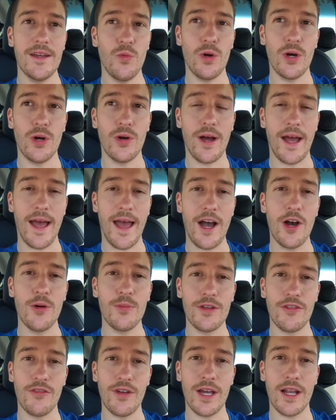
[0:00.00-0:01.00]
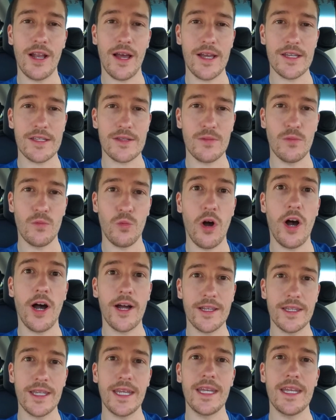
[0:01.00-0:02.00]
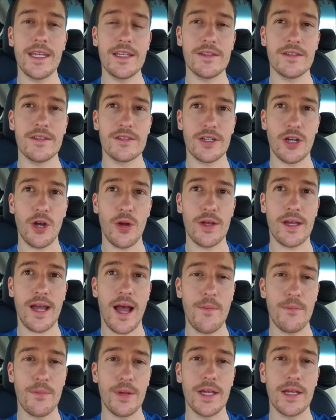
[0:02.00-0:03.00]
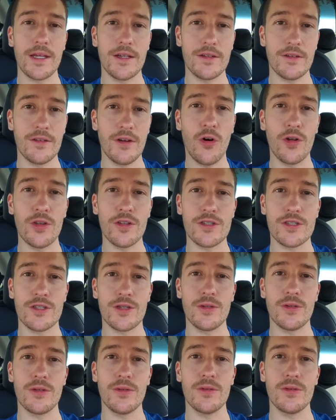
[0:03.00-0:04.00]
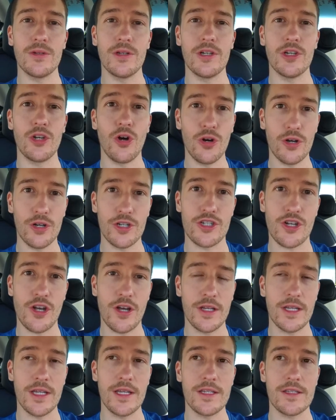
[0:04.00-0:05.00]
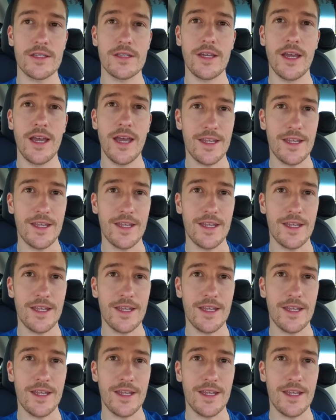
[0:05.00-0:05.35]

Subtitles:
will help me realize what I'd need to go camping onto longer journeys